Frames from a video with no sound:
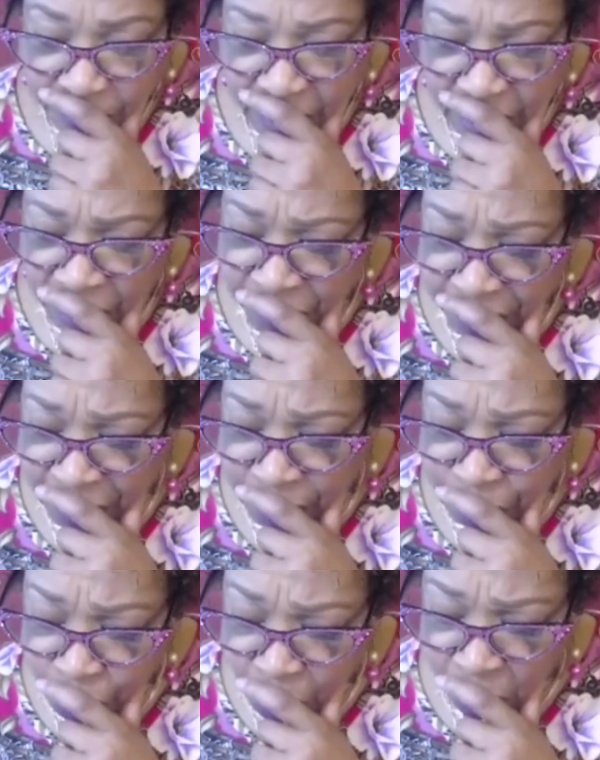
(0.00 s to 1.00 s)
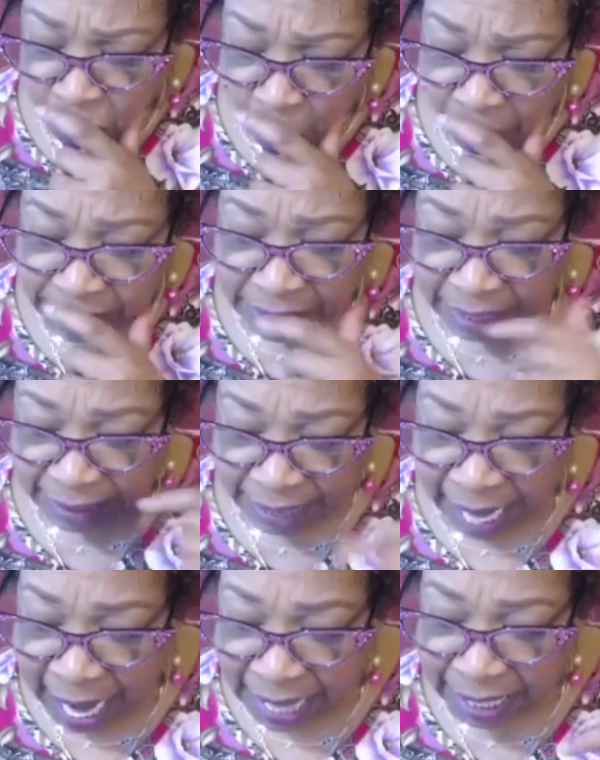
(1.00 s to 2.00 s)
Then you're going to
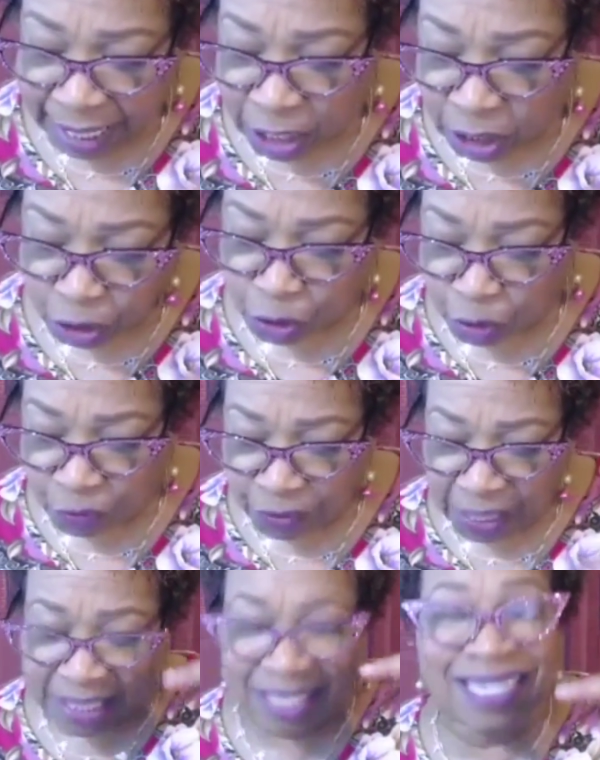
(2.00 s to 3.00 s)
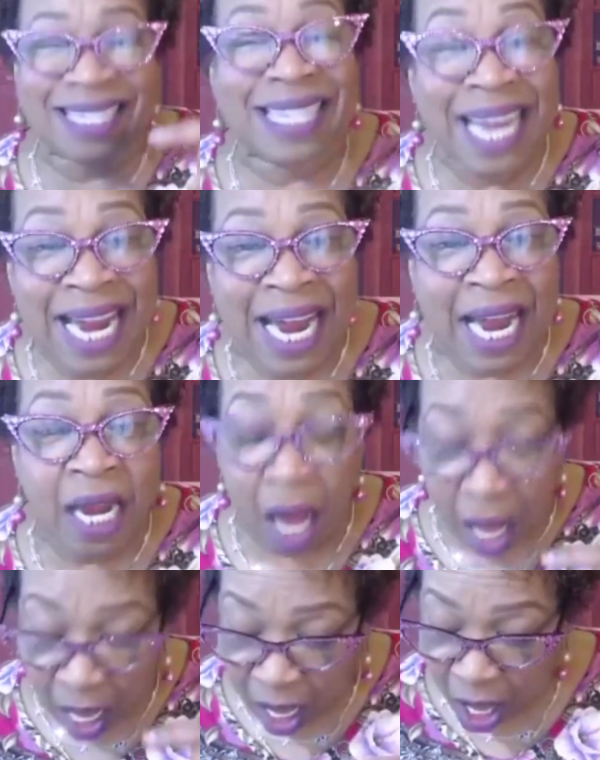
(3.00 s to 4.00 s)
get into the sin
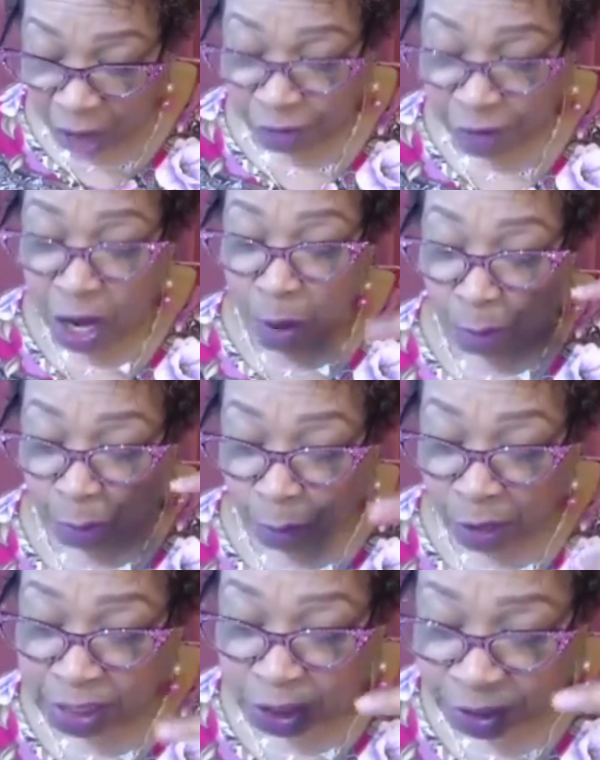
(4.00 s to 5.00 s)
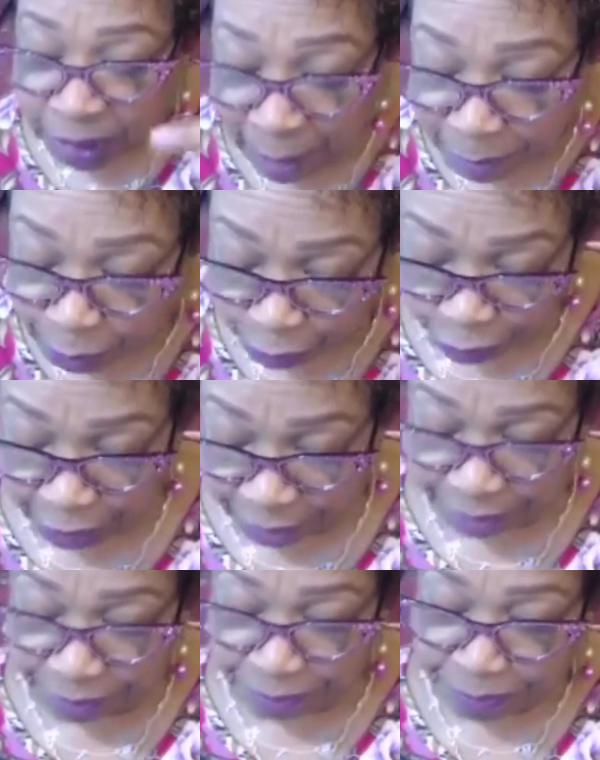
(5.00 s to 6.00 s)
of presumption.
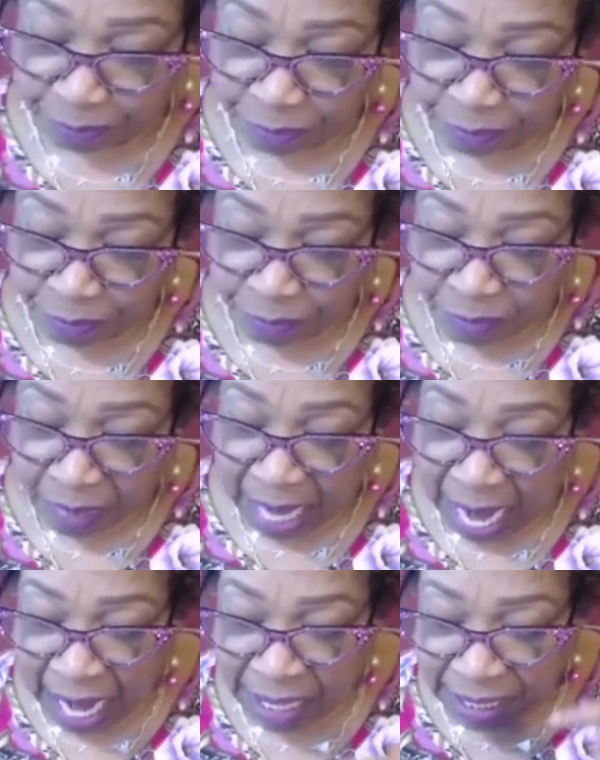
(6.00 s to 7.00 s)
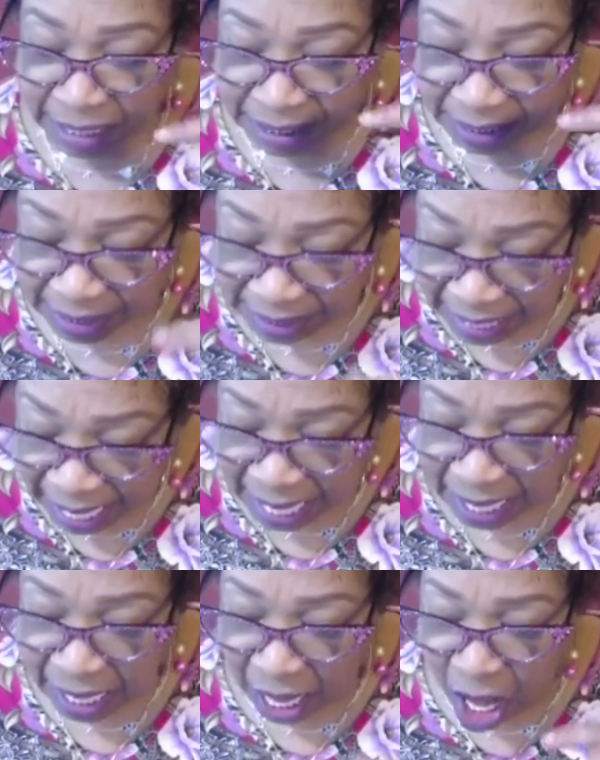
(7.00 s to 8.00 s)
And the
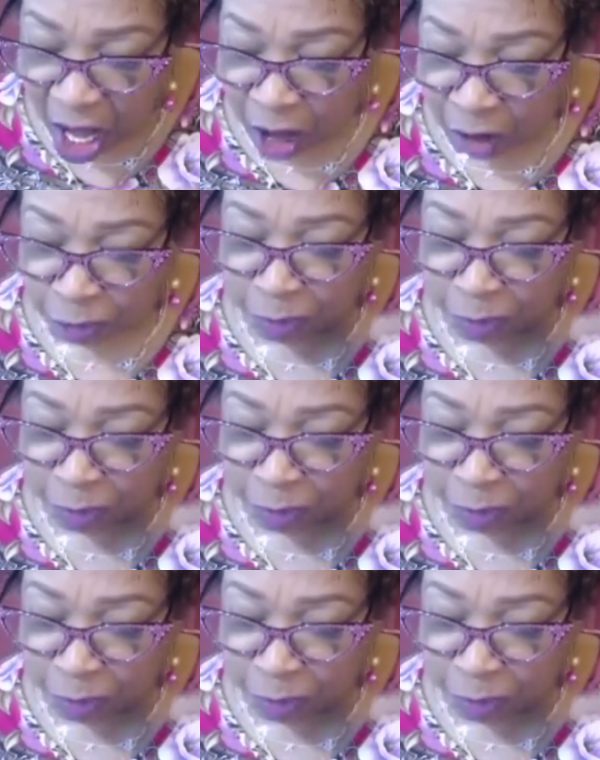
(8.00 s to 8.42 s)
sin of